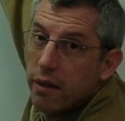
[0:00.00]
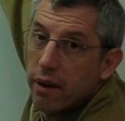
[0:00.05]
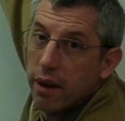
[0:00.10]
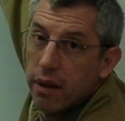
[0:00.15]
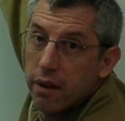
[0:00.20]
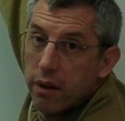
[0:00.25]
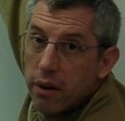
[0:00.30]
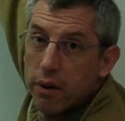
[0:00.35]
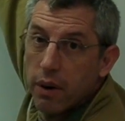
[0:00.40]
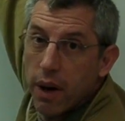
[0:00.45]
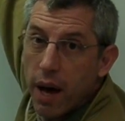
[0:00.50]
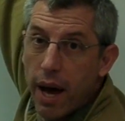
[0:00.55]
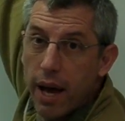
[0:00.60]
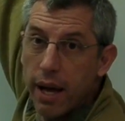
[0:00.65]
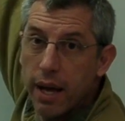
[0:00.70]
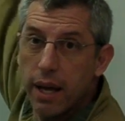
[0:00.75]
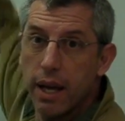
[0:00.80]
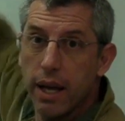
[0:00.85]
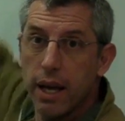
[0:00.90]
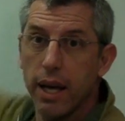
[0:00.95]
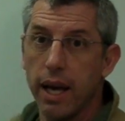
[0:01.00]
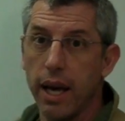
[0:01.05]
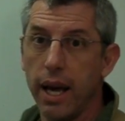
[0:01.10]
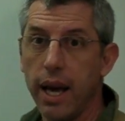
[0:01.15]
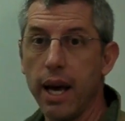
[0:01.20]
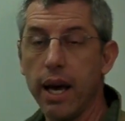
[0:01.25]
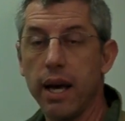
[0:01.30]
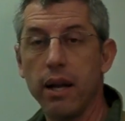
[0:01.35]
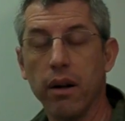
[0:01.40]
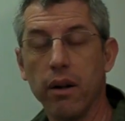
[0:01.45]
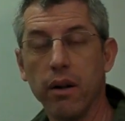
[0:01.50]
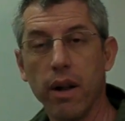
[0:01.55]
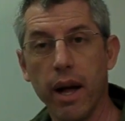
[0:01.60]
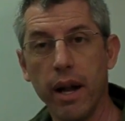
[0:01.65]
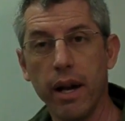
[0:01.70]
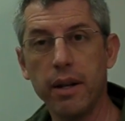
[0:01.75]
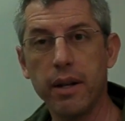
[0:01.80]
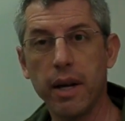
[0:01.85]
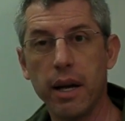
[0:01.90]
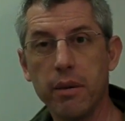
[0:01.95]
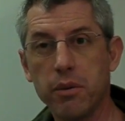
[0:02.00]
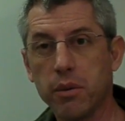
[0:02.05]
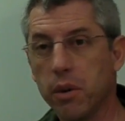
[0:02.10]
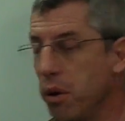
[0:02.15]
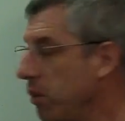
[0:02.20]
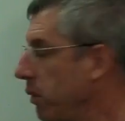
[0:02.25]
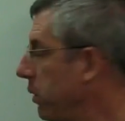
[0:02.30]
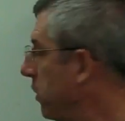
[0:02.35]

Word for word: of it, okay? And a lot of times what